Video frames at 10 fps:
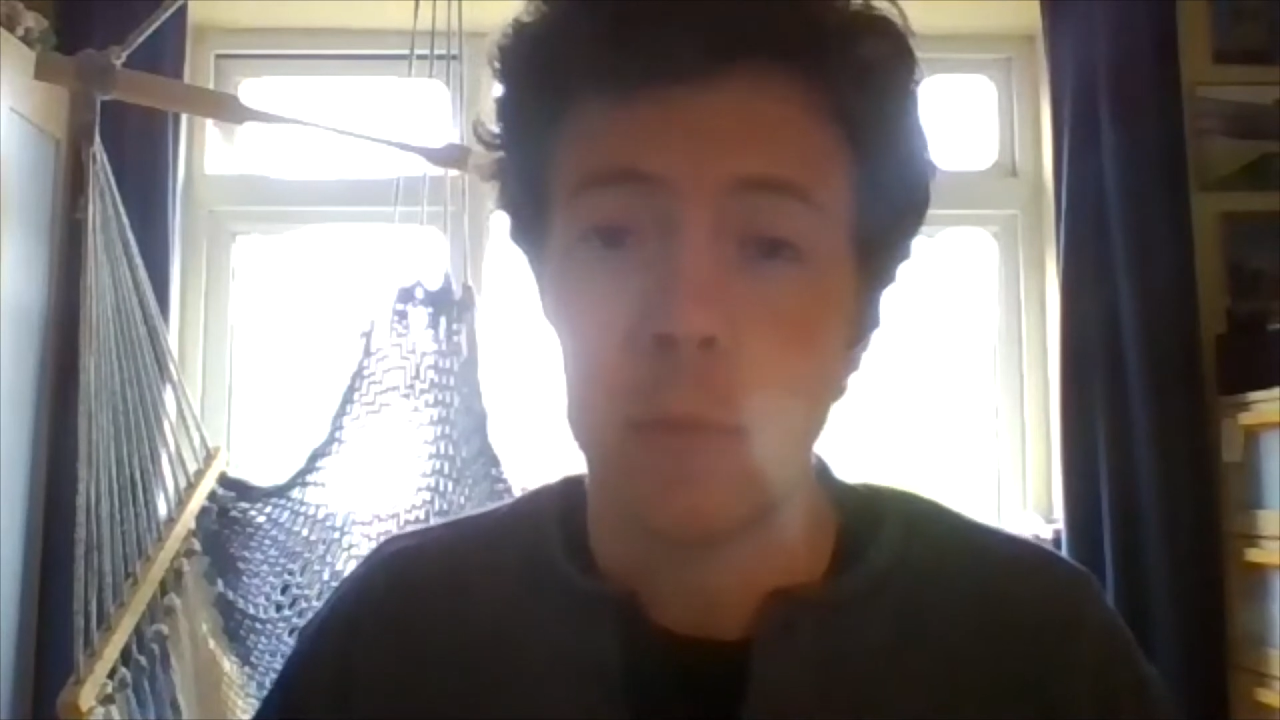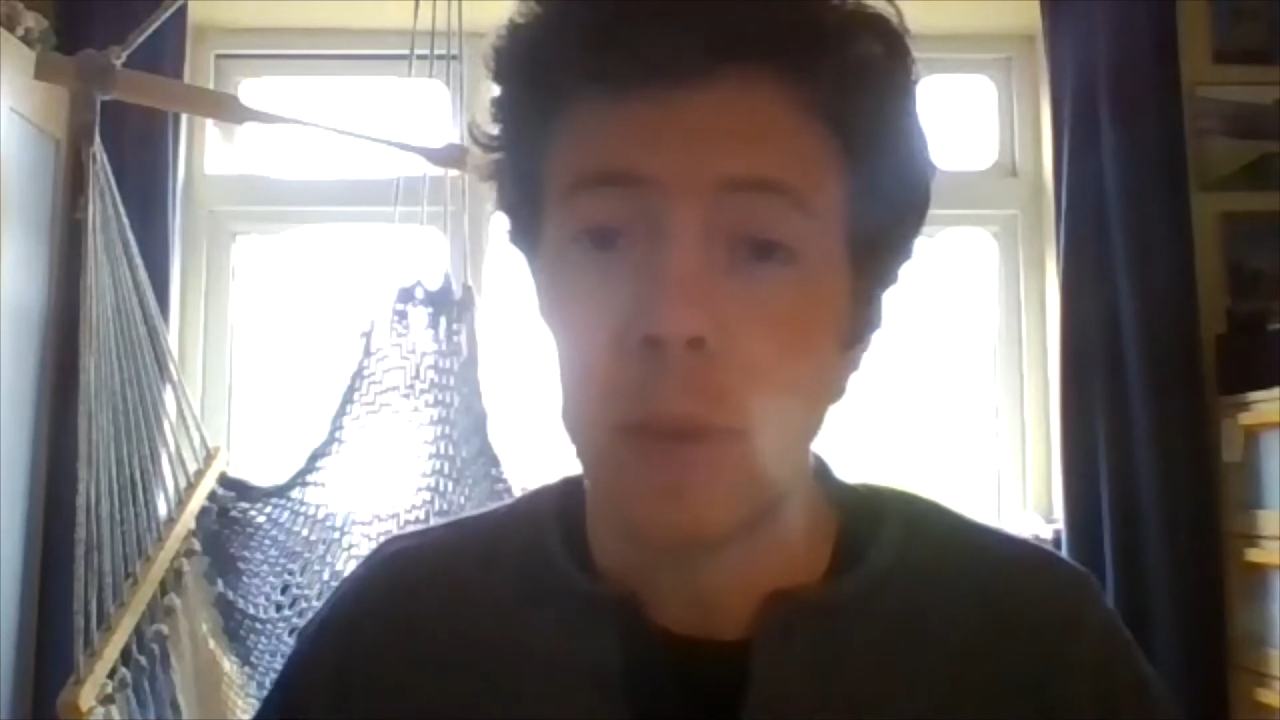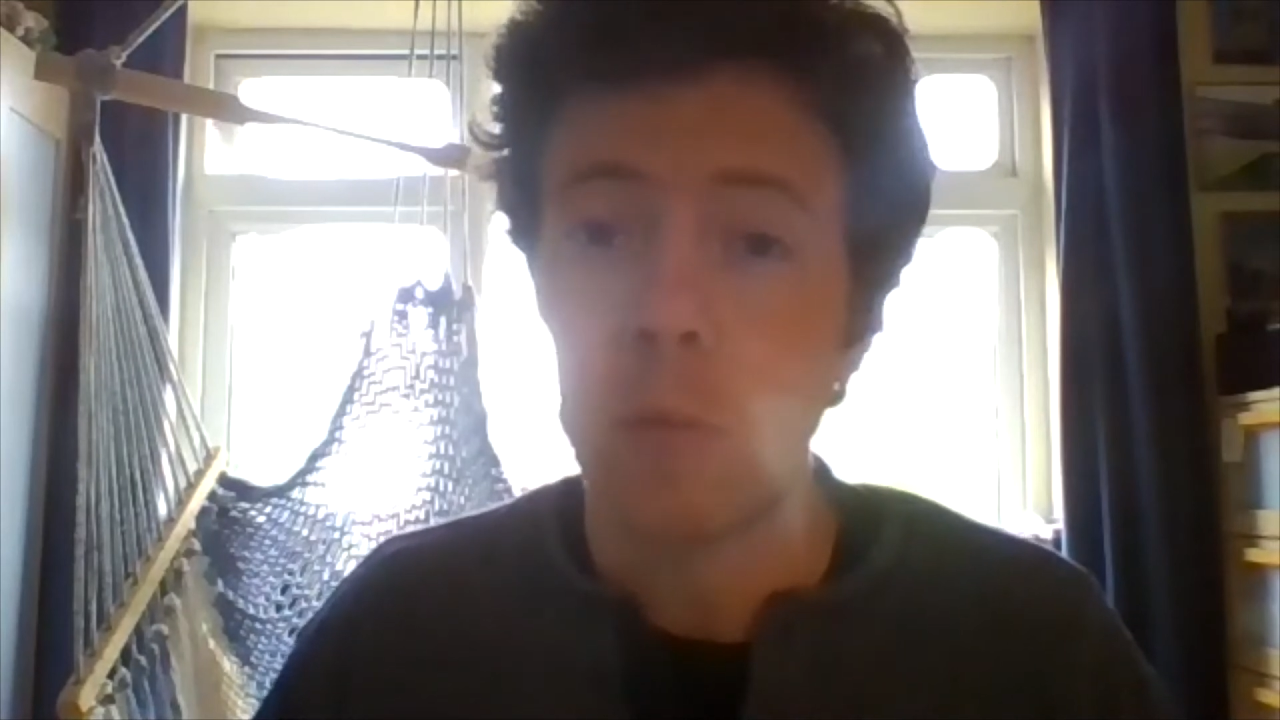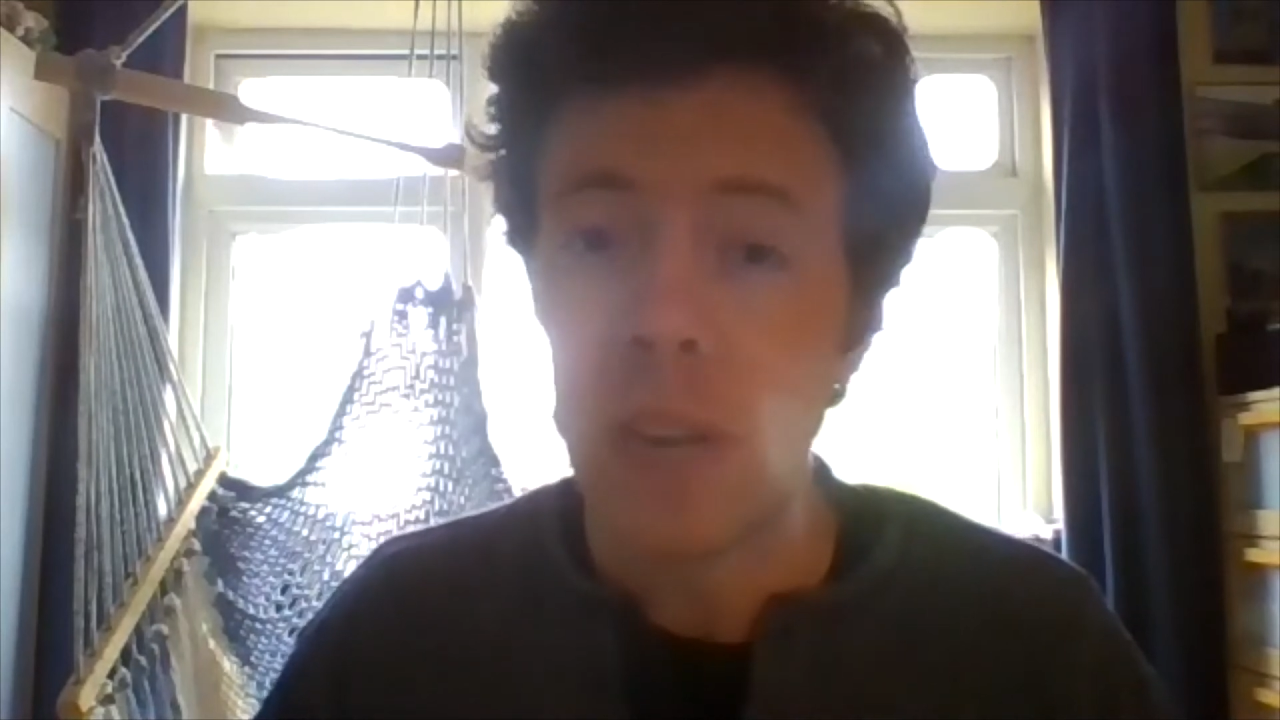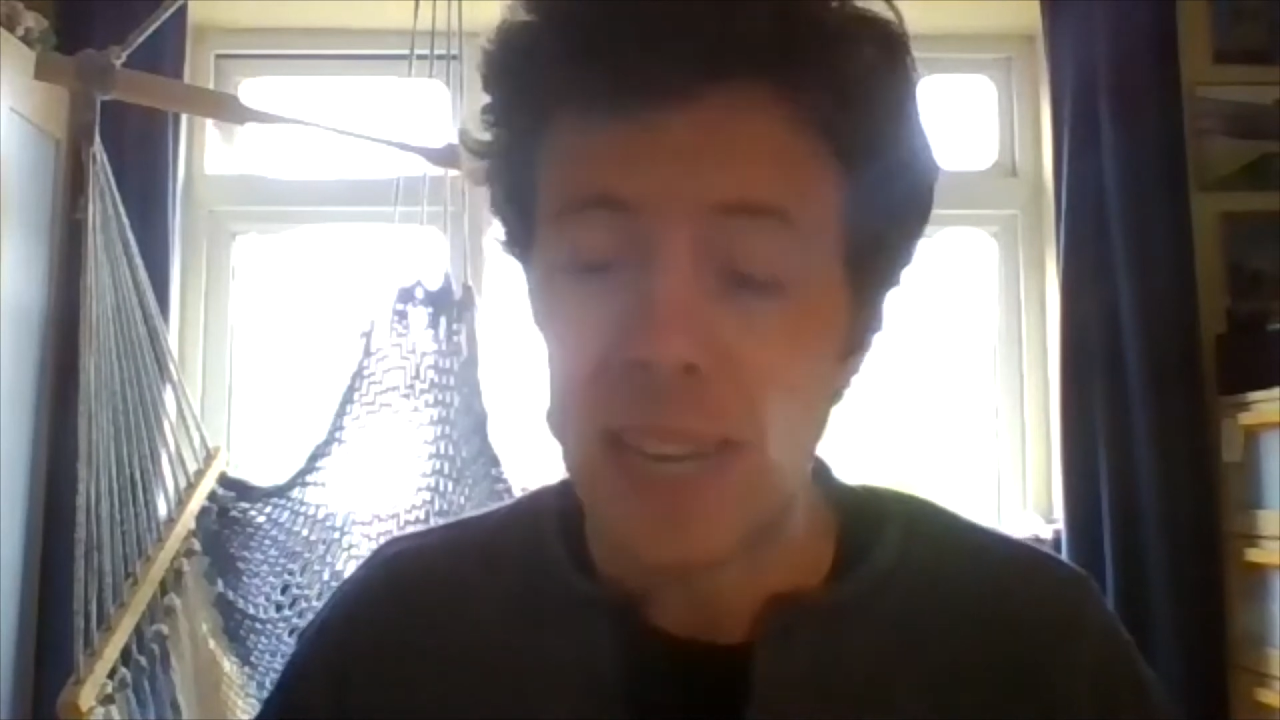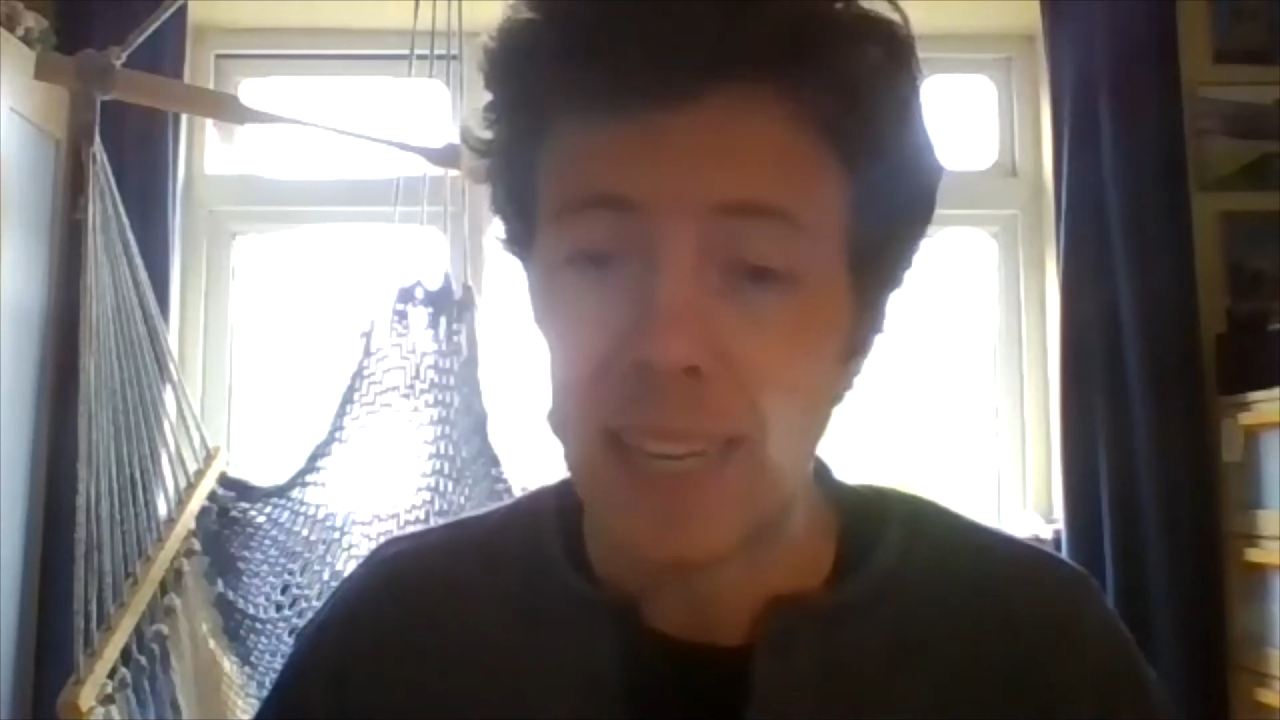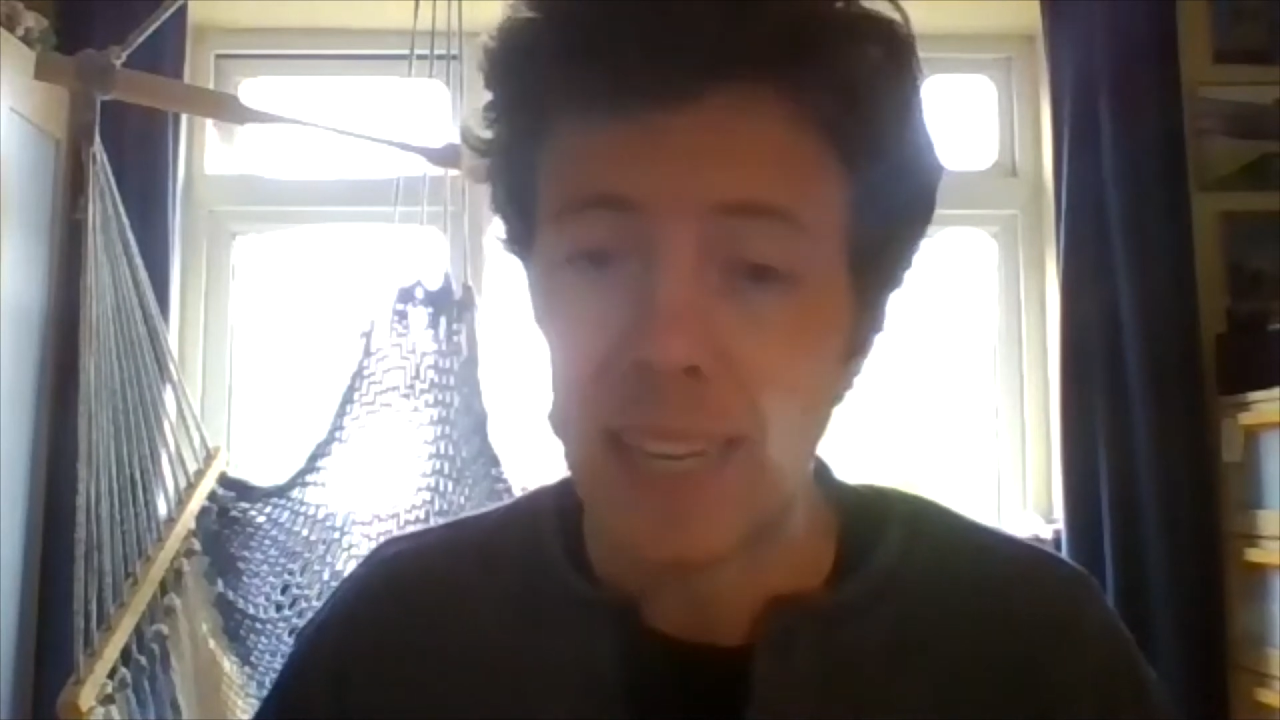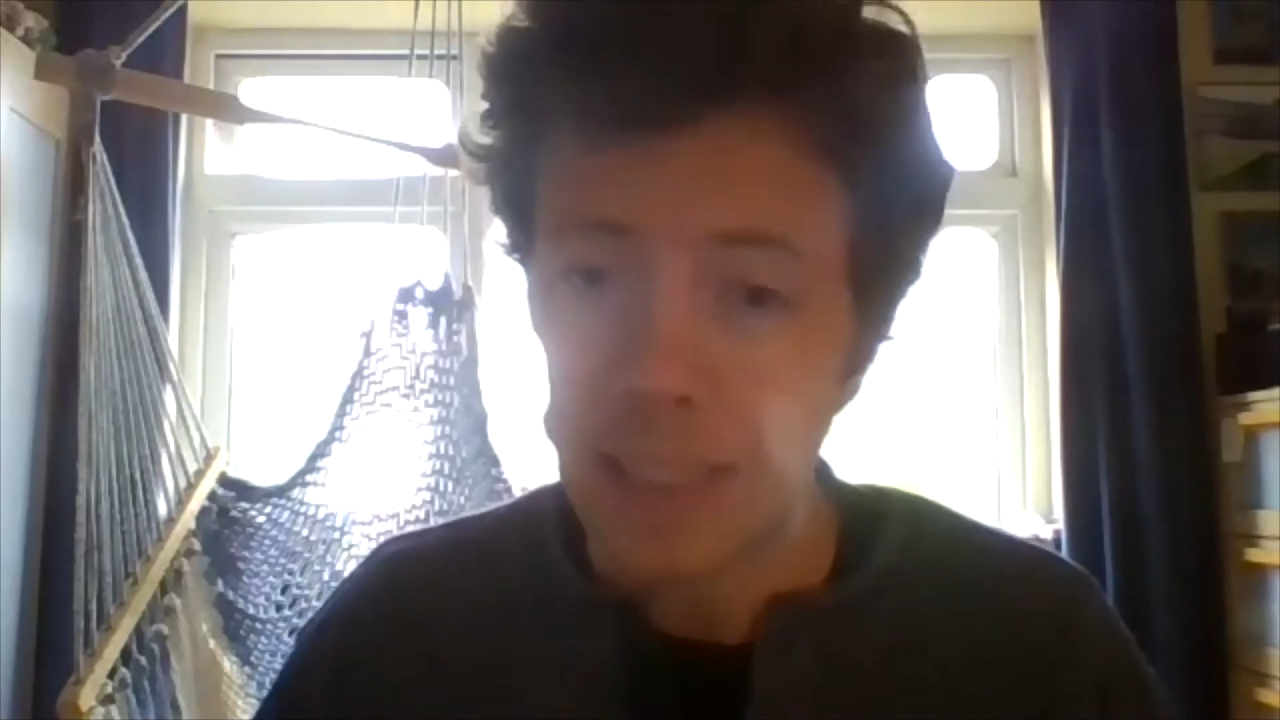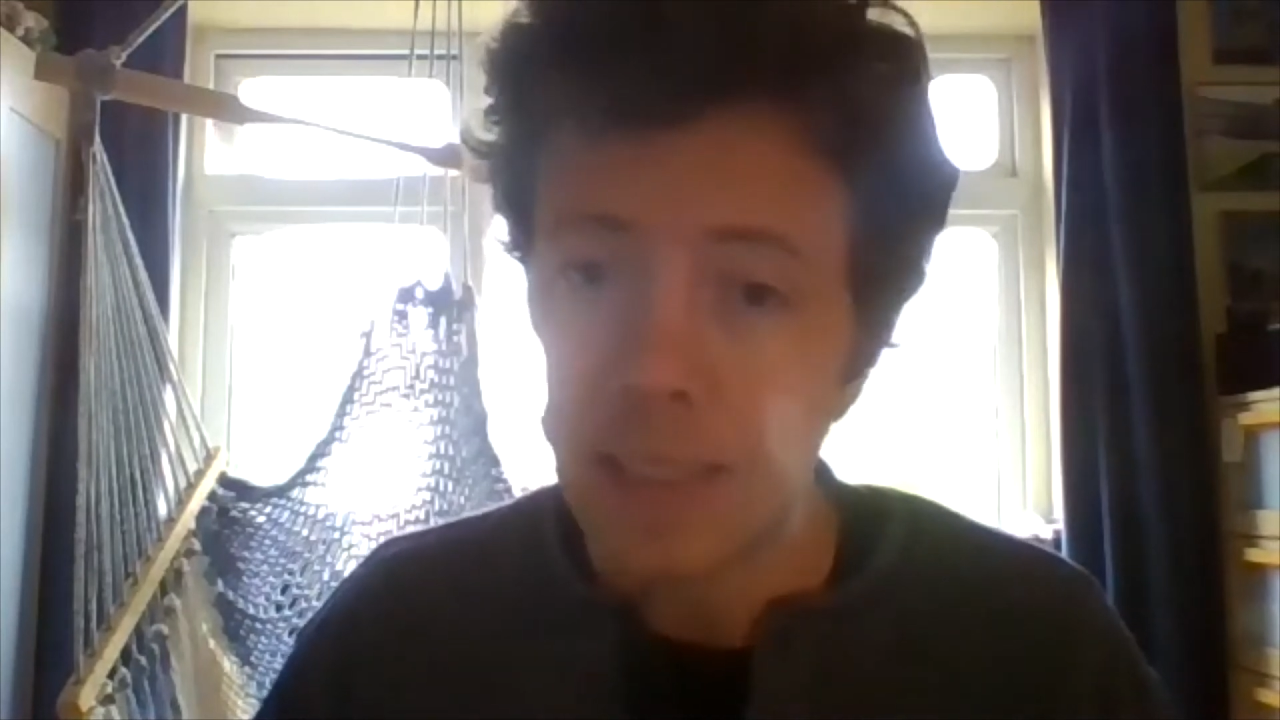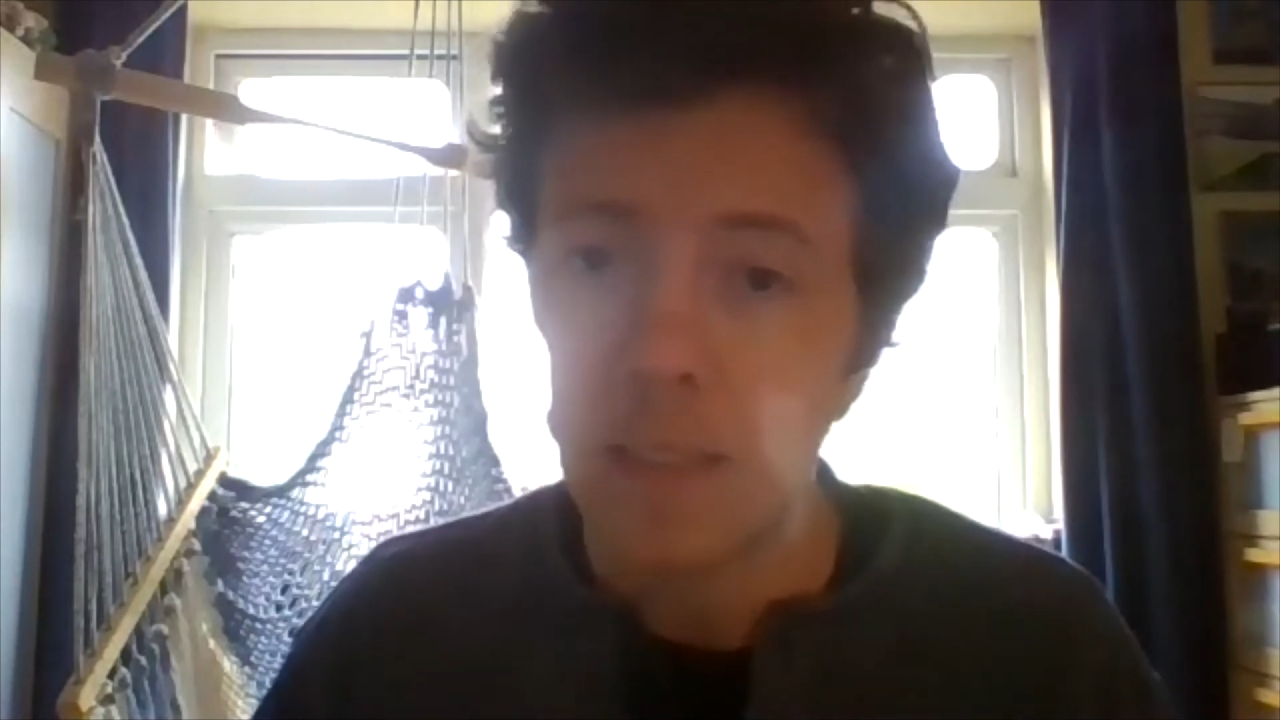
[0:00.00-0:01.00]
be
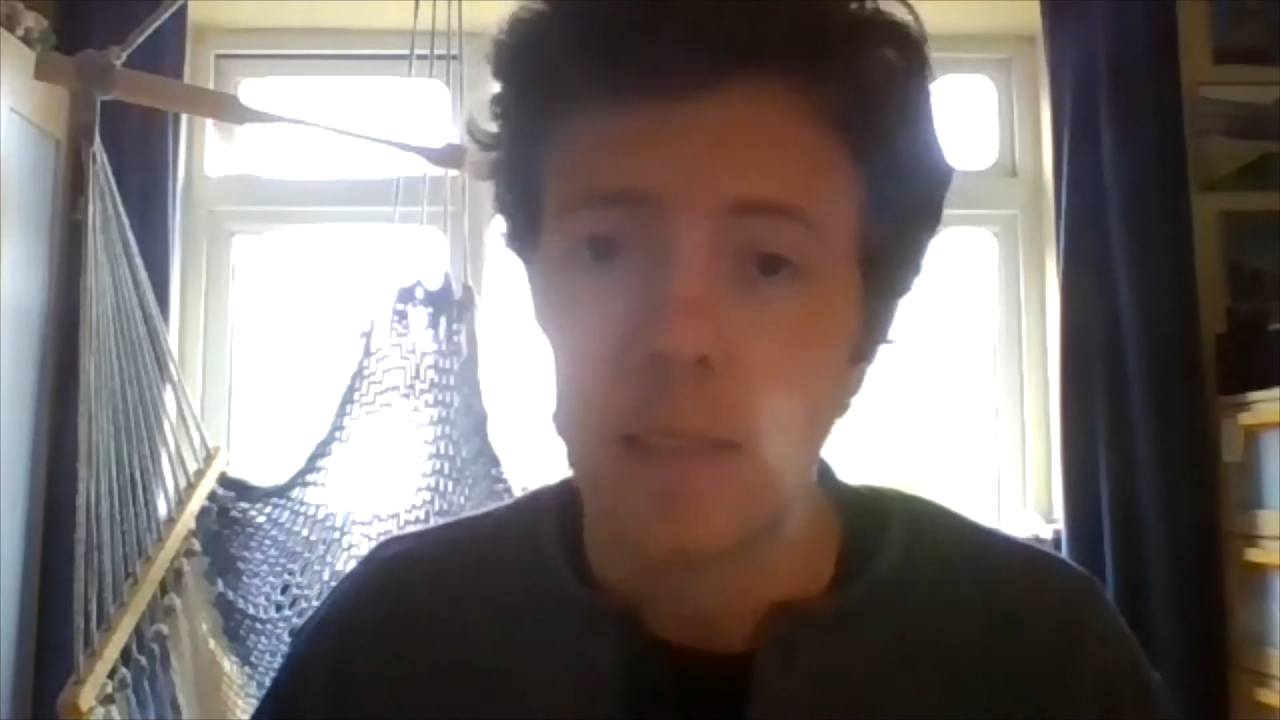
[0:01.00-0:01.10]
willing,